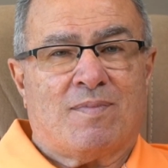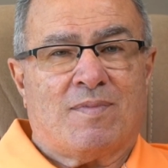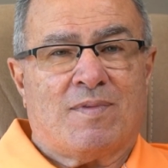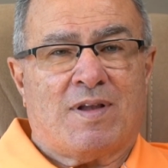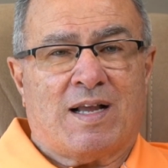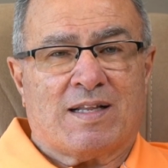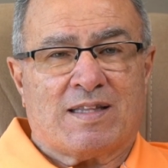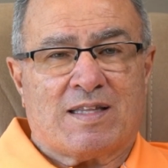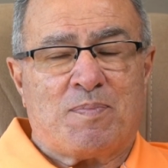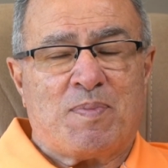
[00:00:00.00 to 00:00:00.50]

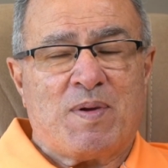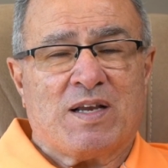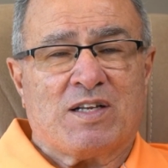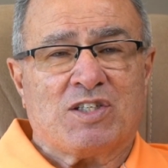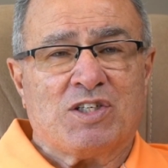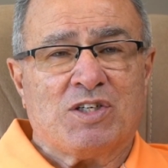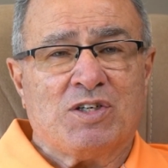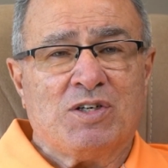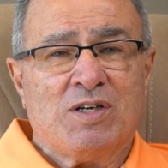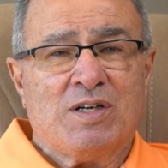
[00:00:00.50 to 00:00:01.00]
Got the
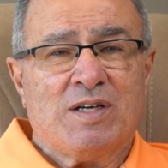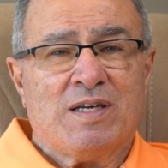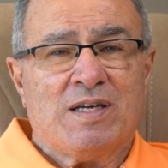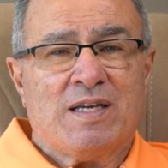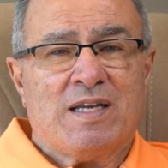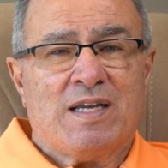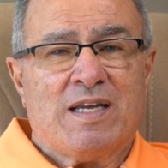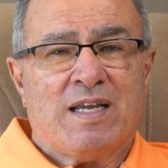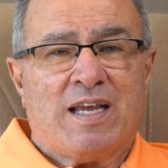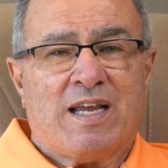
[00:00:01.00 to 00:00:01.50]
picture?
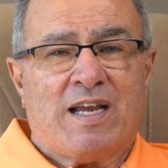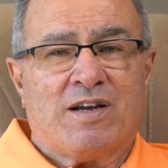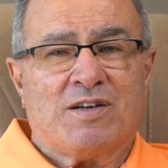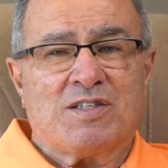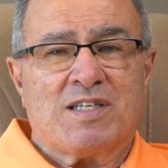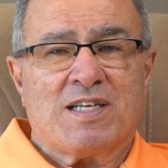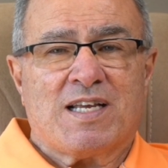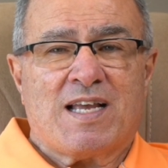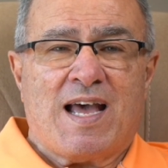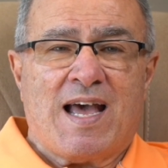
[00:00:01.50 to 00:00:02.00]

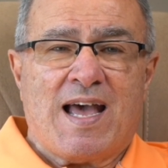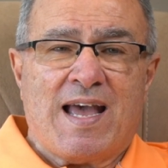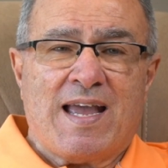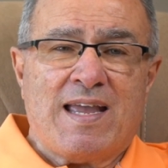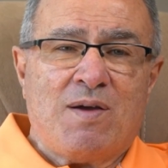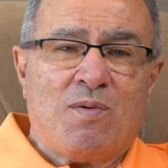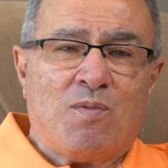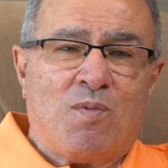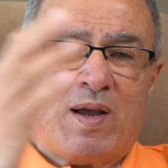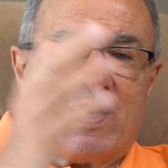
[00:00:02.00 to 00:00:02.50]
Here's a
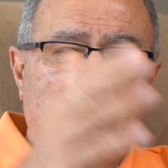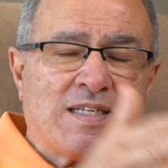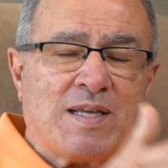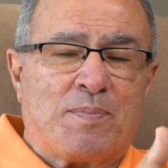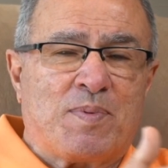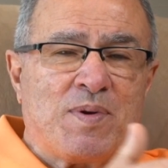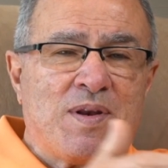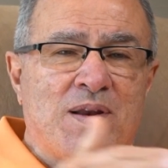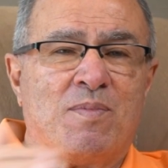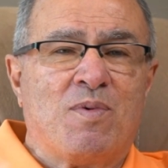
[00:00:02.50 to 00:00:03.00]
guy wakes
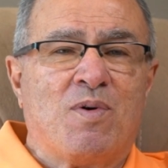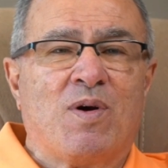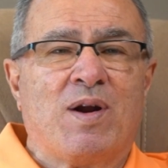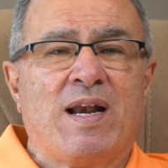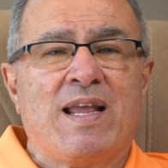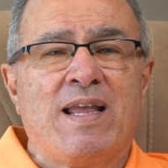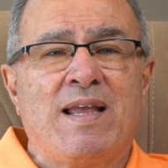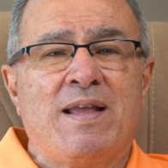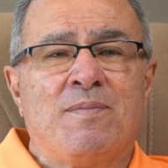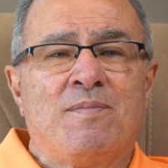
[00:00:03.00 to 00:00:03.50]
up in the
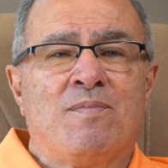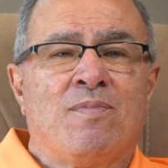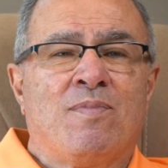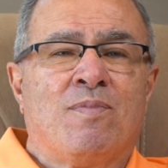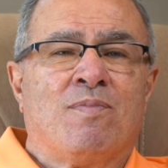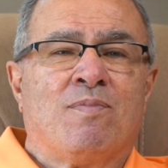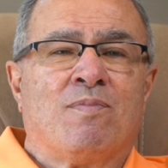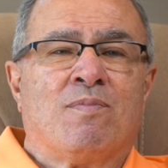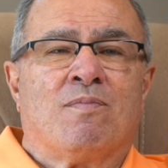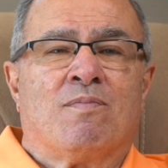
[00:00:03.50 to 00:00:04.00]
morning,
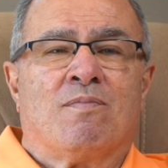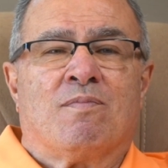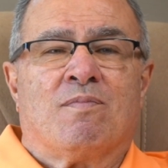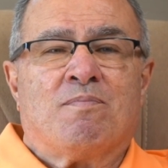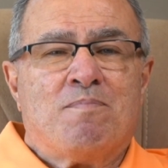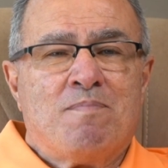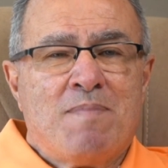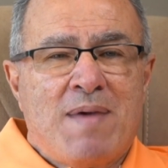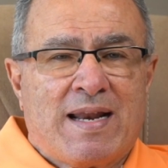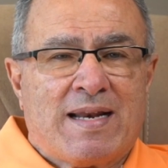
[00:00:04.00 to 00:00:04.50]

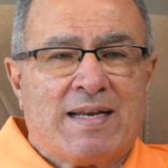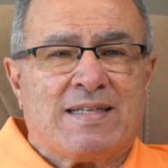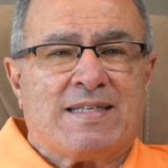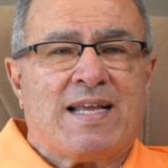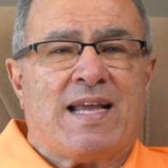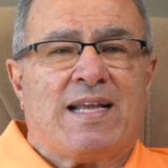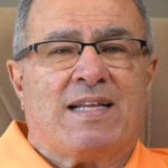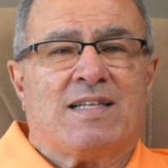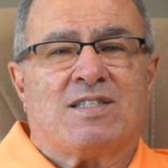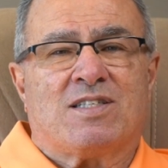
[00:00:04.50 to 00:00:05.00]

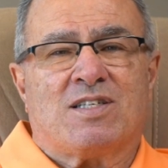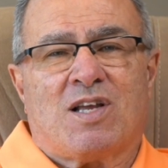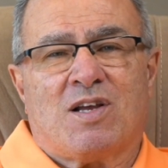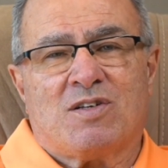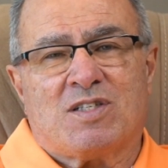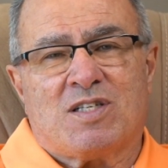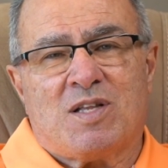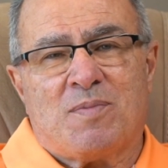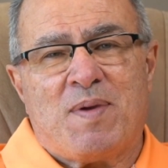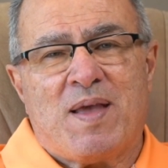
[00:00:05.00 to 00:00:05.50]
meditates,
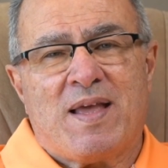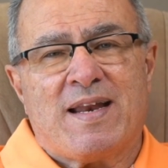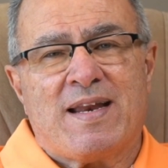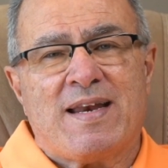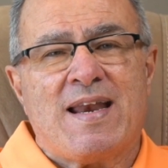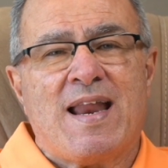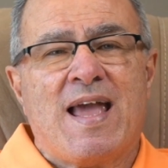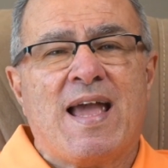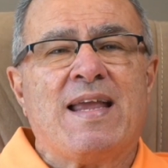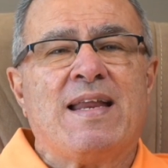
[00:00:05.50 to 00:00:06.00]
goes to bed
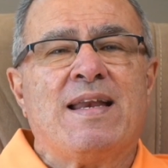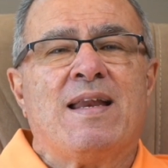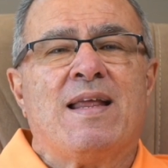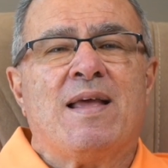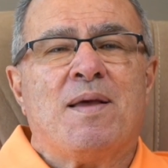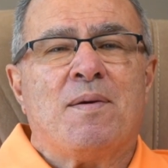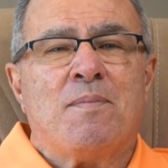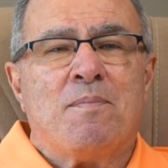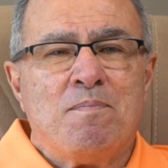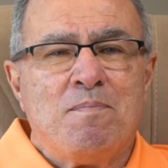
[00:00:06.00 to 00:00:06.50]
at night,
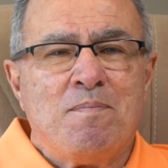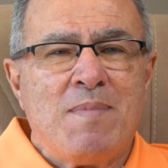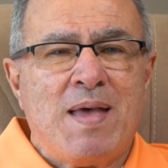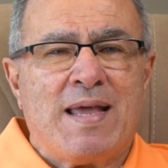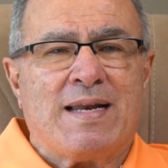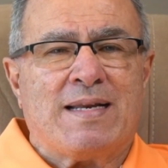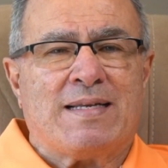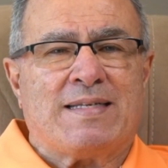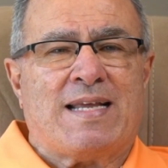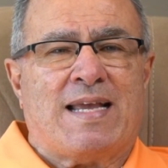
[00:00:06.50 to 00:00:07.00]

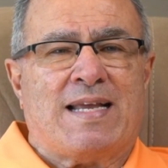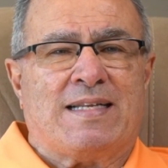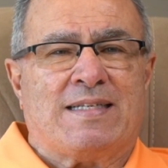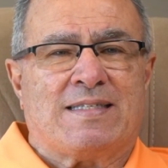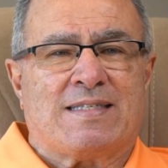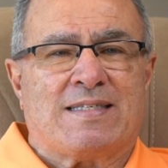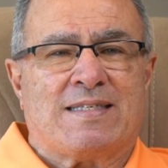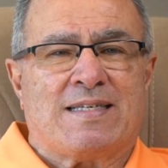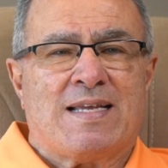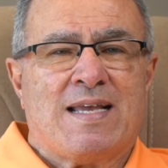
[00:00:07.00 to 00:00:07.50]

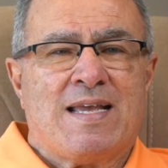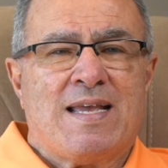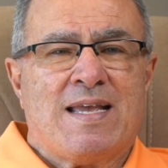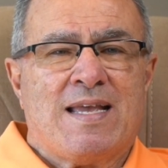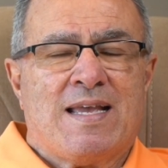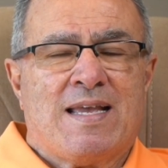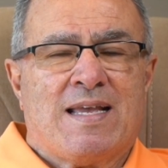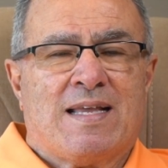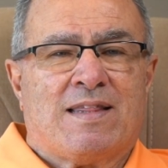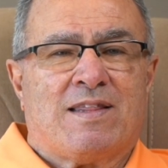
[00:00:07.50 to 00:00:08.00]
meditates.
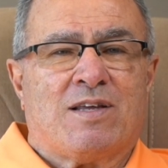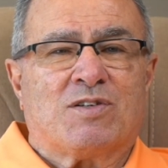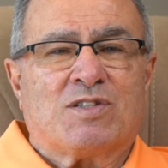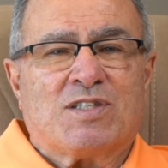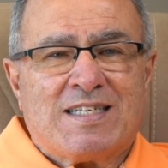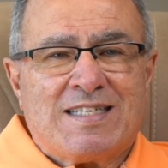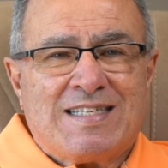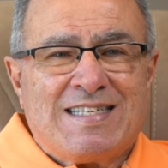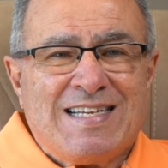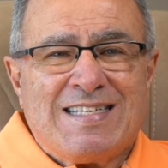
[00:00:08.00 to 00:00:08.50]

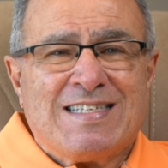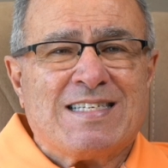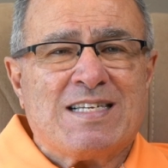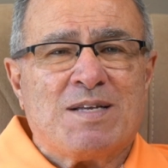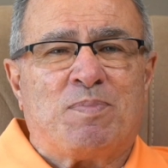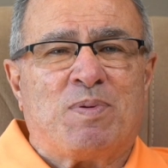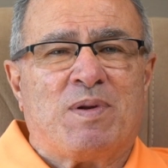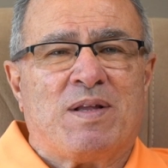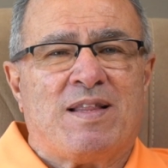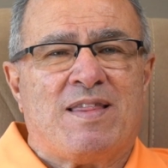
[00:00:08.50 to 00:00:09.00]
There's a
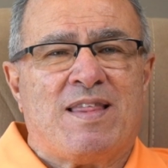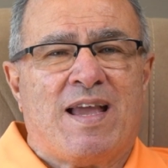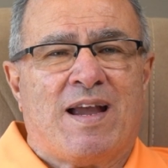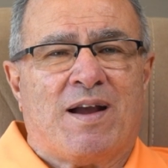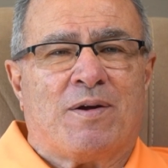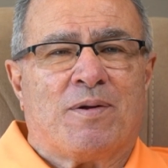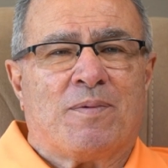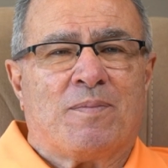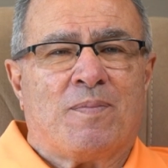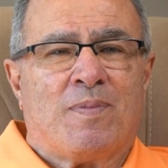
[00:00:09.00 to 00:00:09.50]
discipline there.